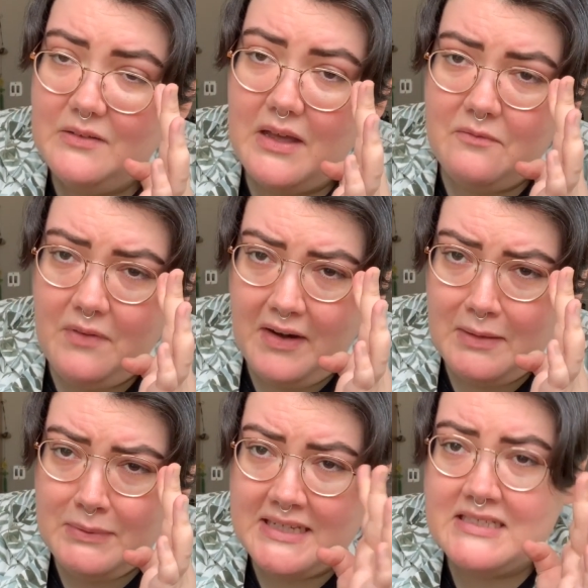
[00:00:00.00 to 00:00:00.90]
I'm very
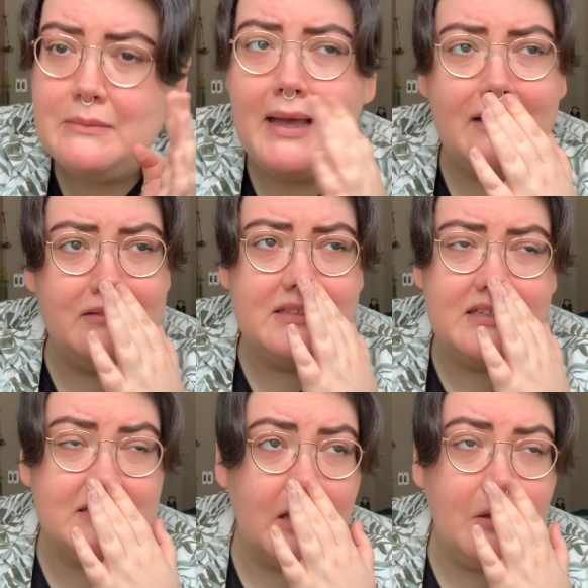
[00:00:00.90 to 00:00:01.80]
pleased about,
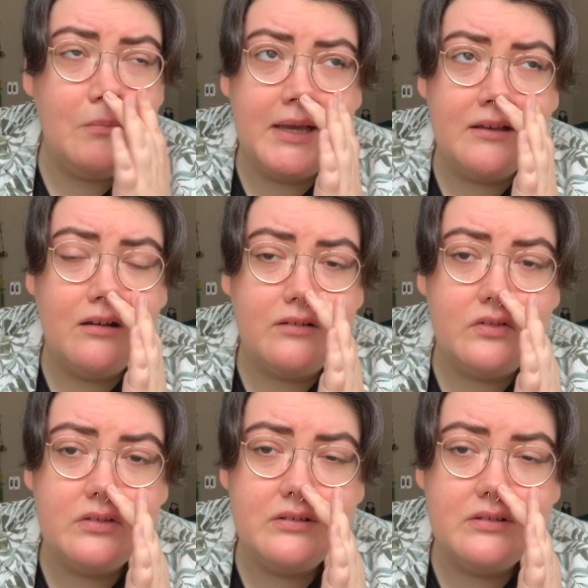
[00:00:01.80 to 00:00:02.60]
because oh my god,